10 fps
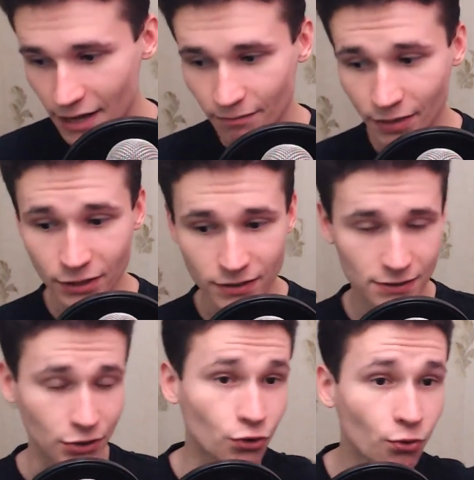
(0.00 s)
because
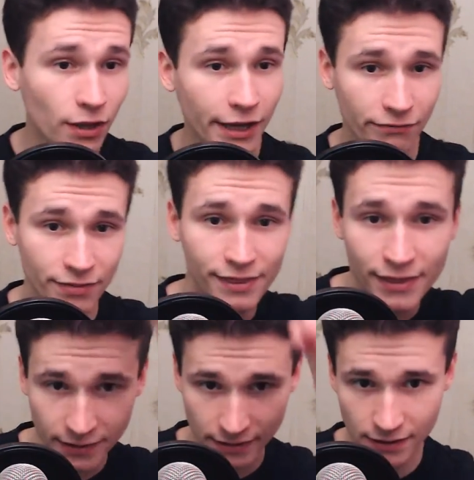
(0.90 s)
you will have
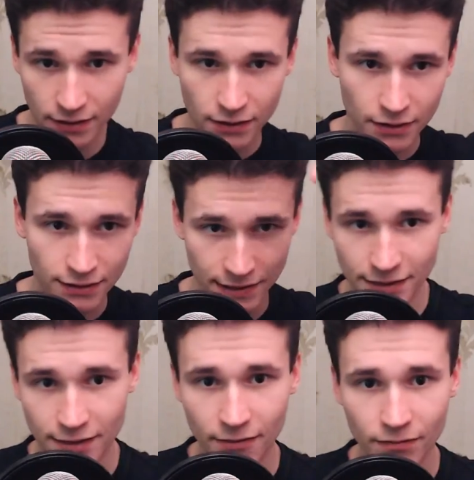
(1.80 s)
this
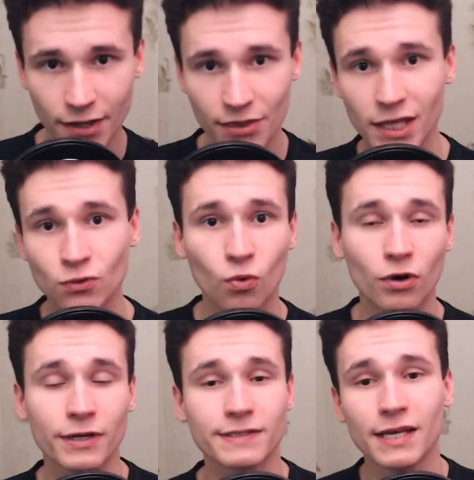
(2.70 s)
system that
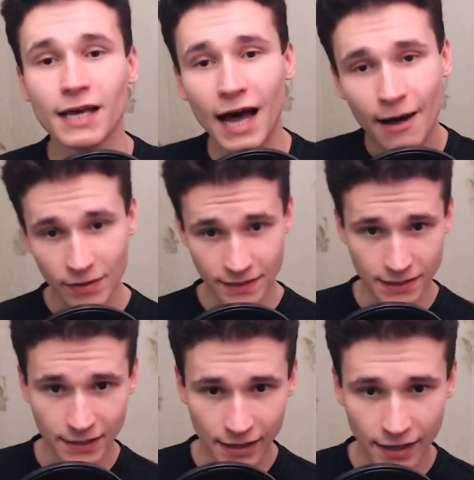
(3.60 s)
works
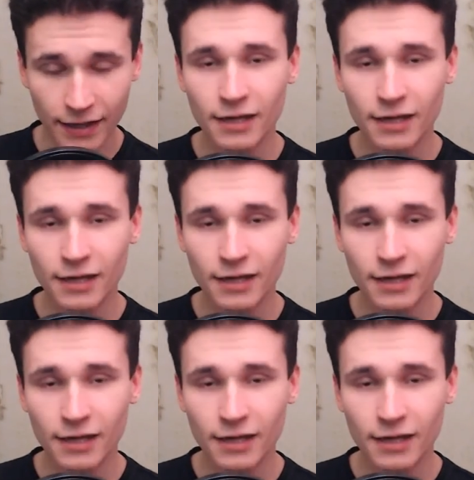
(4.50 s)
oppositely